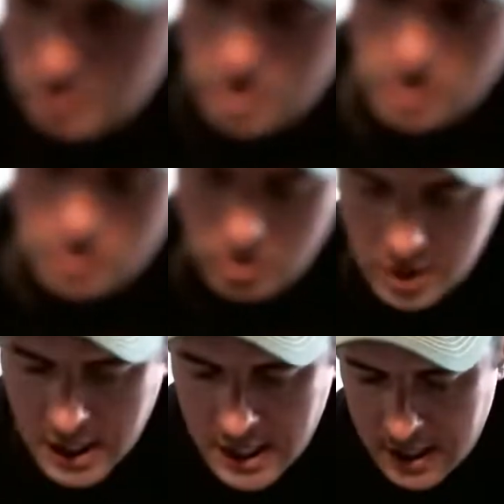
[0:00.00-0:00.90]
Pretty
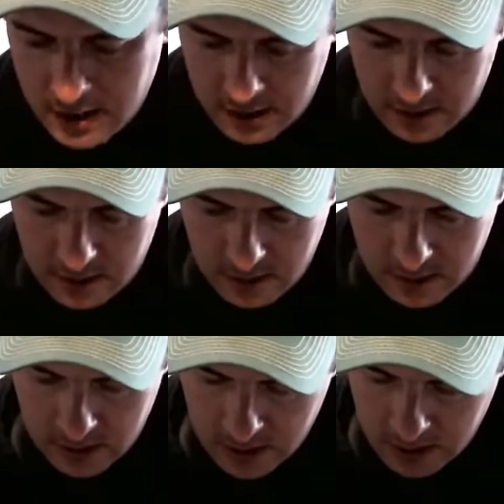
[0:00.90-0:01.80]
cool guy.
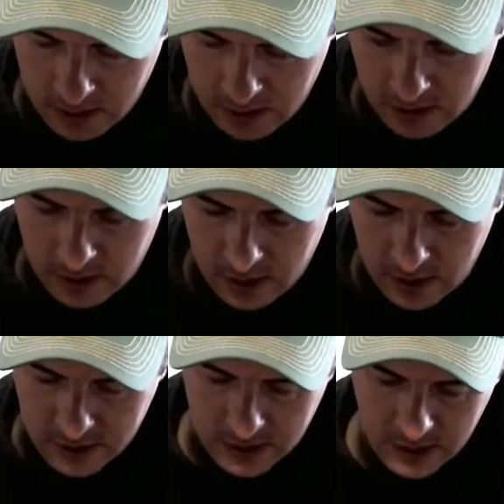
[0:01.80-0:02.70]

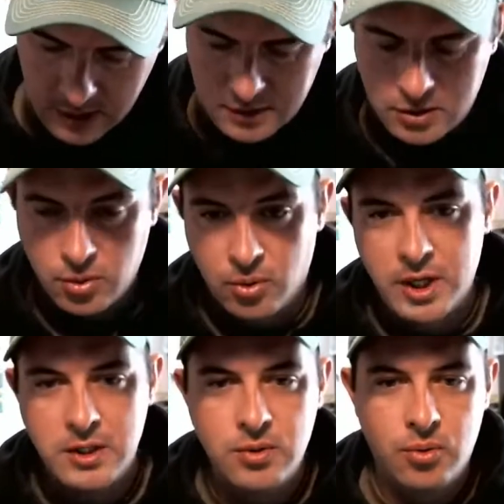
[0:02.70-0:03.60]
And this is a
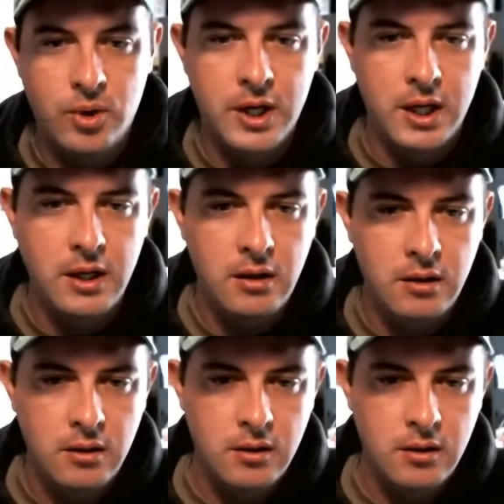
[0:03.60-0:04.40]
2020.